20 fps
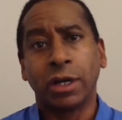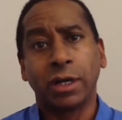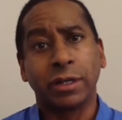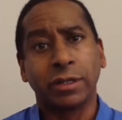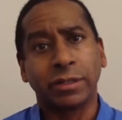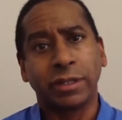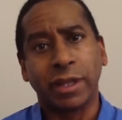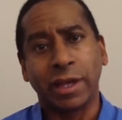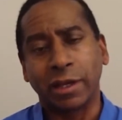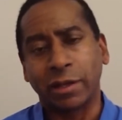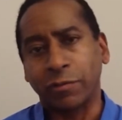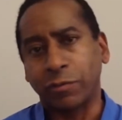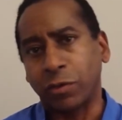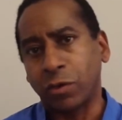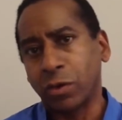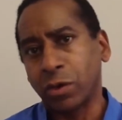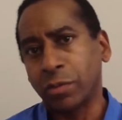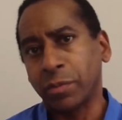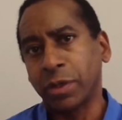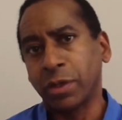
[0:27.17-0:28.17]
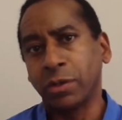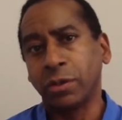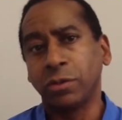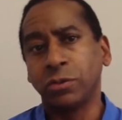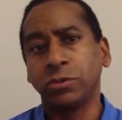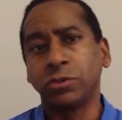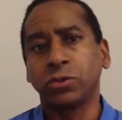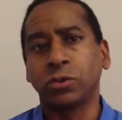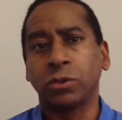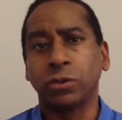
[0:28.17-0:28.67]
lack of
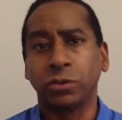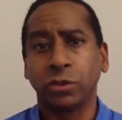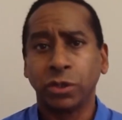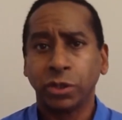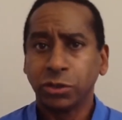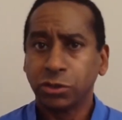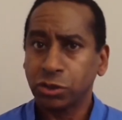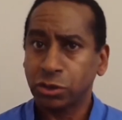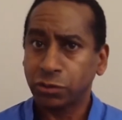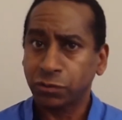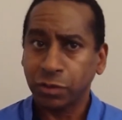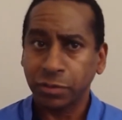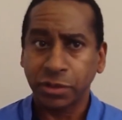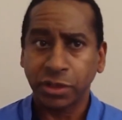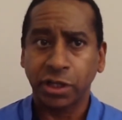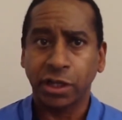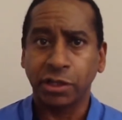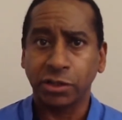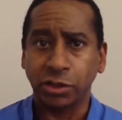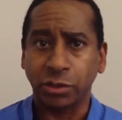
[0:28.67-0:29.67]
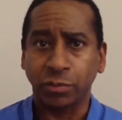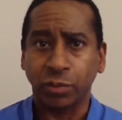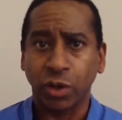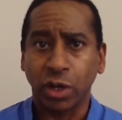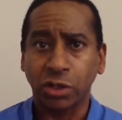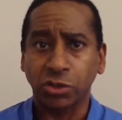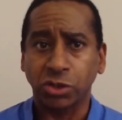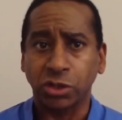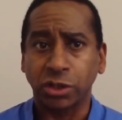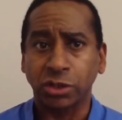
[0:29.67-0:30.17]
hormones or just from the aging
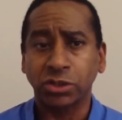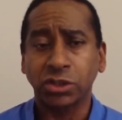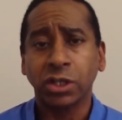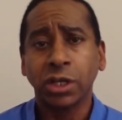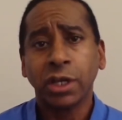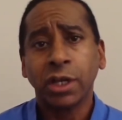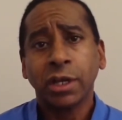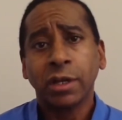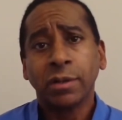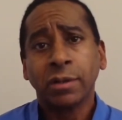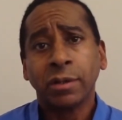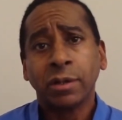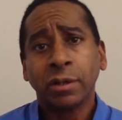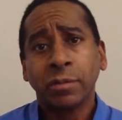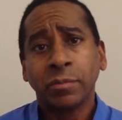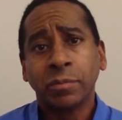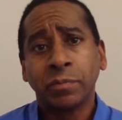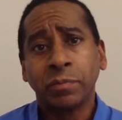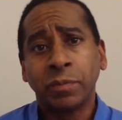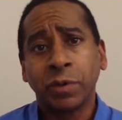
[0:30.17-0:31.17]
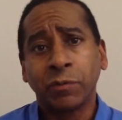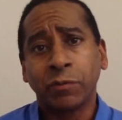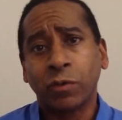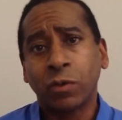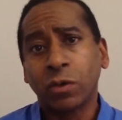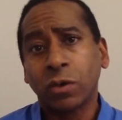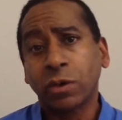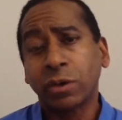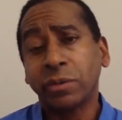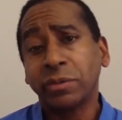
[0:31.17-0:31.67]
process,
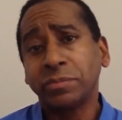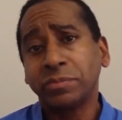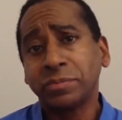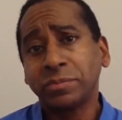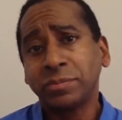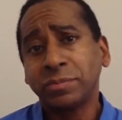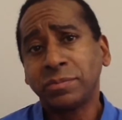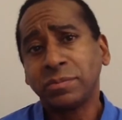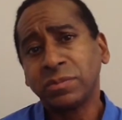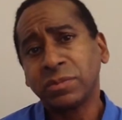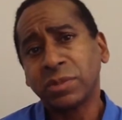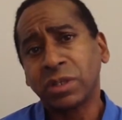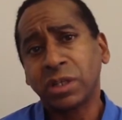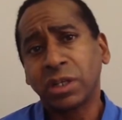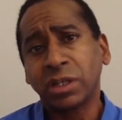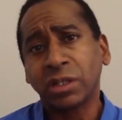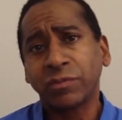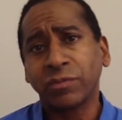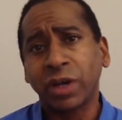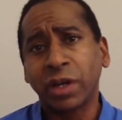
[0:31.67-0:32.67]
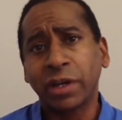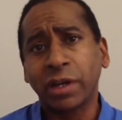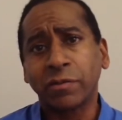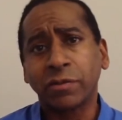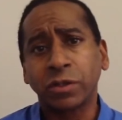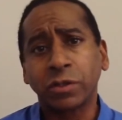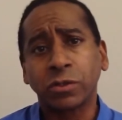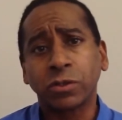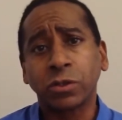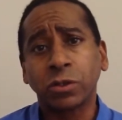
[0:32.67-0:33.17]
before right
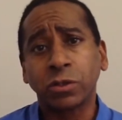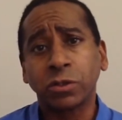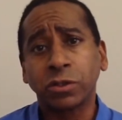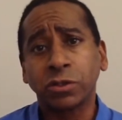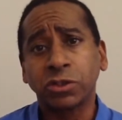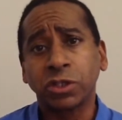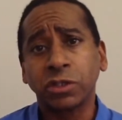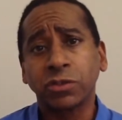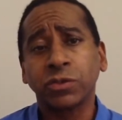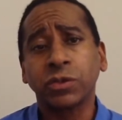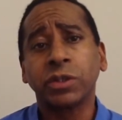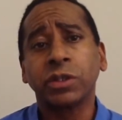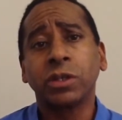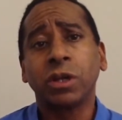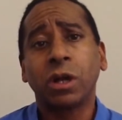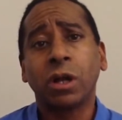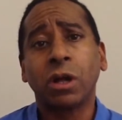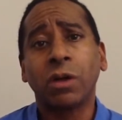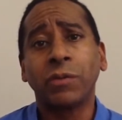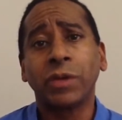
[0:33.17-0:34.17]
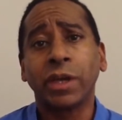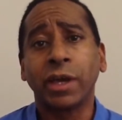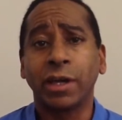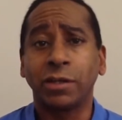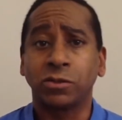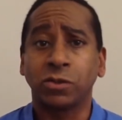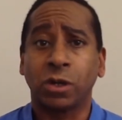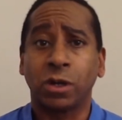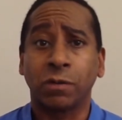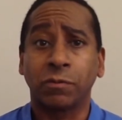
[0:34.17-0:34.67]
after the turn of the century, all we had
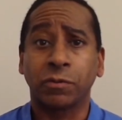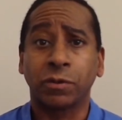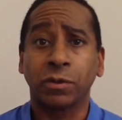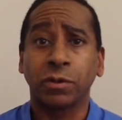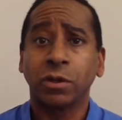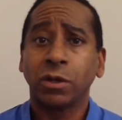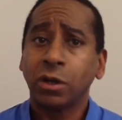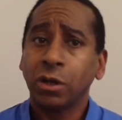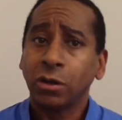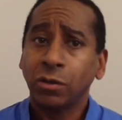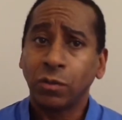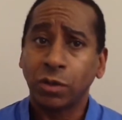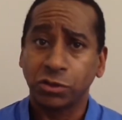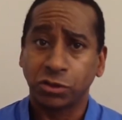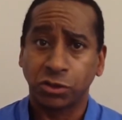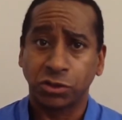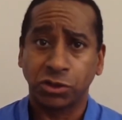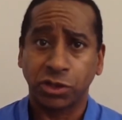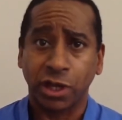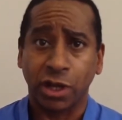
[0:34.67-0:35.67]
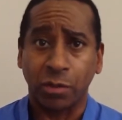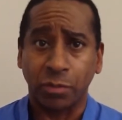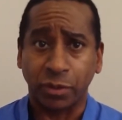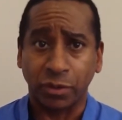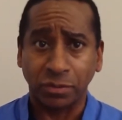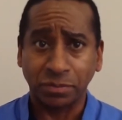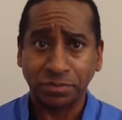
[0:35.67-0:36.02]
to offer was a scalpel.